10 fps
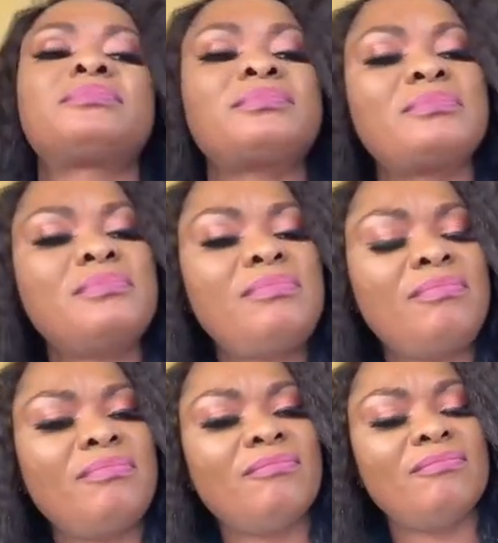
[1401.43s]

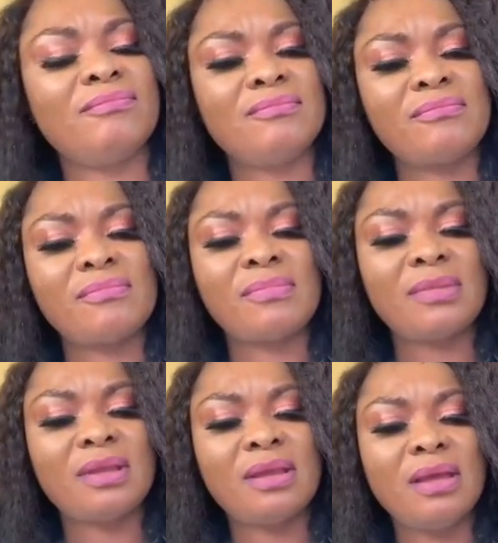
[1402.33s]

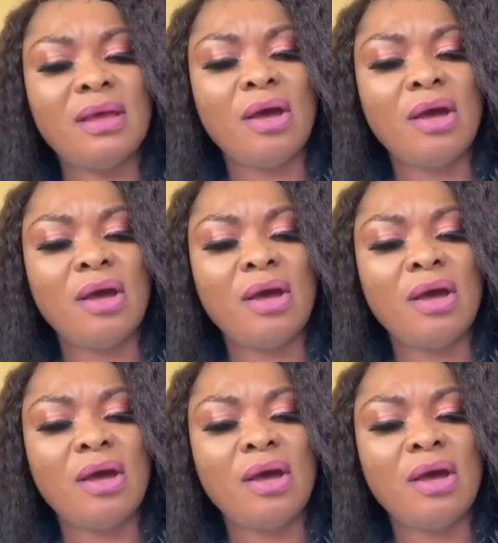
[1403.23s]
(no one is talking)